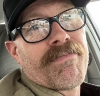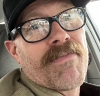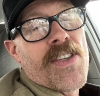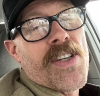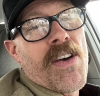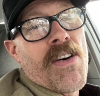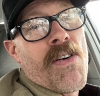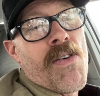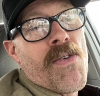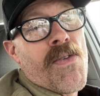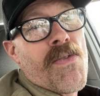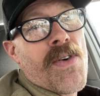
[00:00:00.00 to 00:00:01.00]

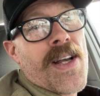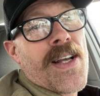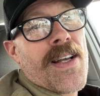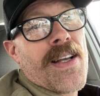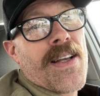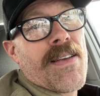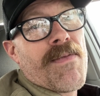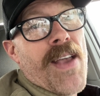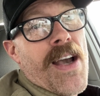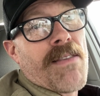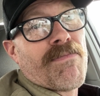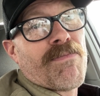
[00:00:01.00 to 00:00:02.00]
So
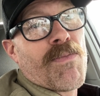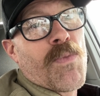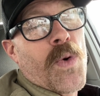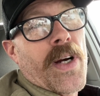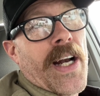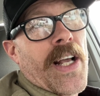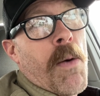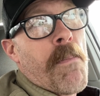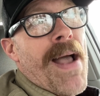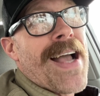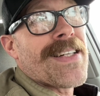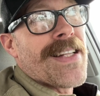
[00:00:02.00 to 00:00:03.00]
yeah, we're gonna go
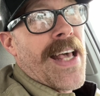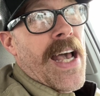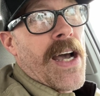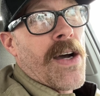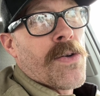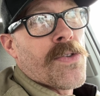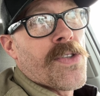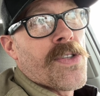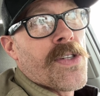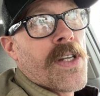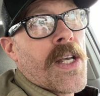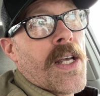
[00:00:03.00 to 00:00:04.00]
back to the
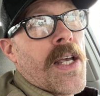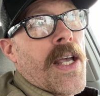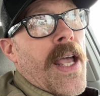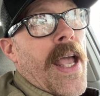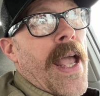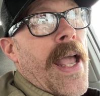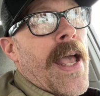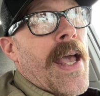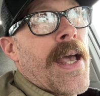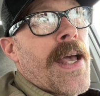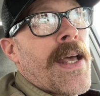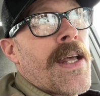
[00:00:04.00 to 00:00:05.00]
house
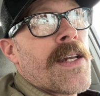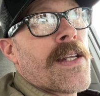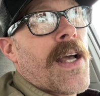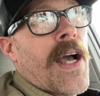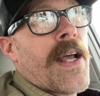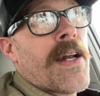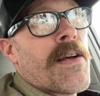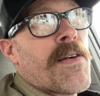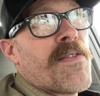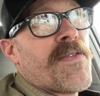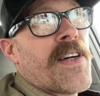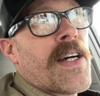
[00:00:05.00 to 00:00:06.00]
and kind
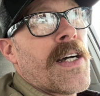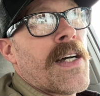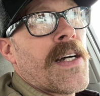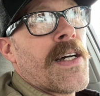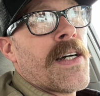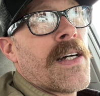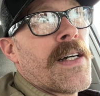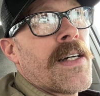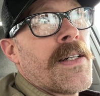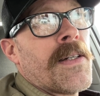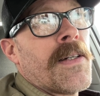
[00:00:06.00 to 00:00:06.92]
of